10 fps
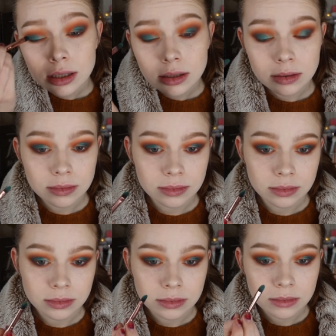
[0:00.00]

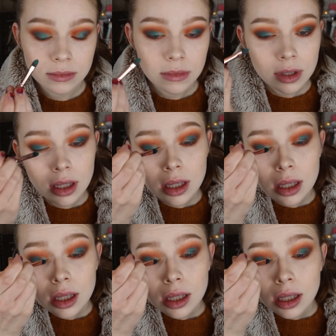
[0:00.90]

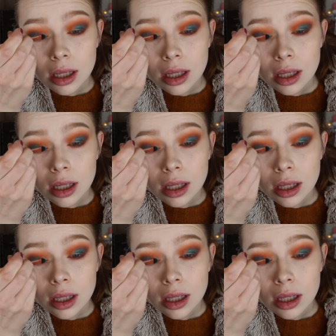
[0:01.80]
[no speech]